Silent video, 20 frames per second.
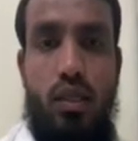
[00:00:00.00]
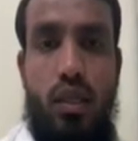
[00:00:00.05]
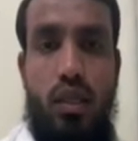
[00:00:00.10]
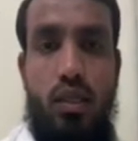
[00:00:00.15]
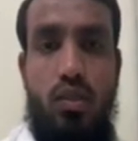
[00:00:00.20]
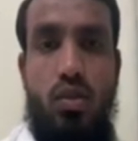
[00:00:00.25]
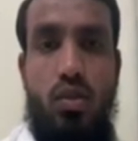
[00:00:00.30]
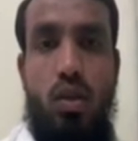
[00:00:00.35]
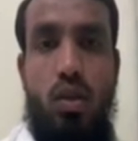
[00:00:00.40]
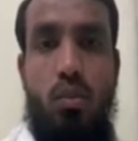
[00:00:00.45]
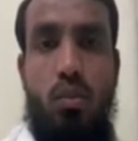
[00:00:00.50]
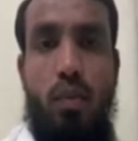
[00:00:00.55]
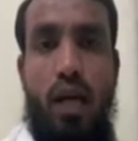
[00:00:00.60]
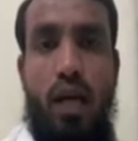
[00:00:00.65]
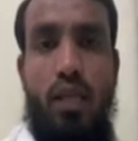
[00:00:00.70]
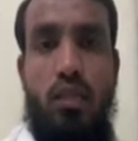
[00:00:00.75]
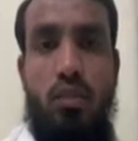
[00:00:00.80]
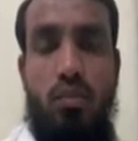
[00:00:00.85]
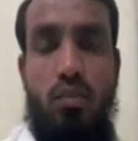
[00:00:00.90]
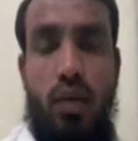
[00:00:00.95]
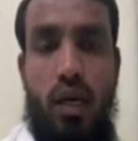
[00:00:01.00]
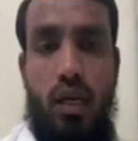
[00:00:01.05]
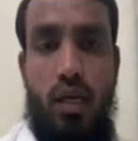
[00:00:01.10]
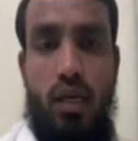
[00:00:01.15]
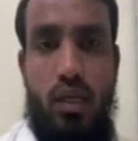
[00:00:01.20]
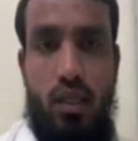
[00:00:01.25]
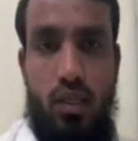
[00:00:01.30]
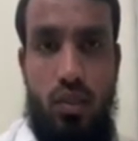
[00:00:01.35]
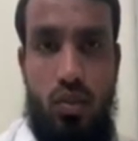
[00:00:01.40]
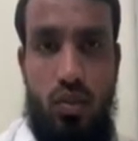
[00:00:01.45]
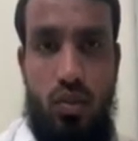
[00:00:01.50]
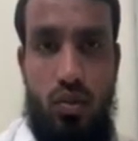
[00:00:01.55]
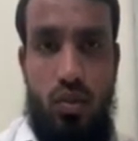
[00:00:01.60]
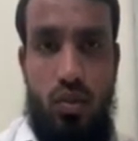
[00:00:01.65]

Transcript: that is called Marismatic tissue,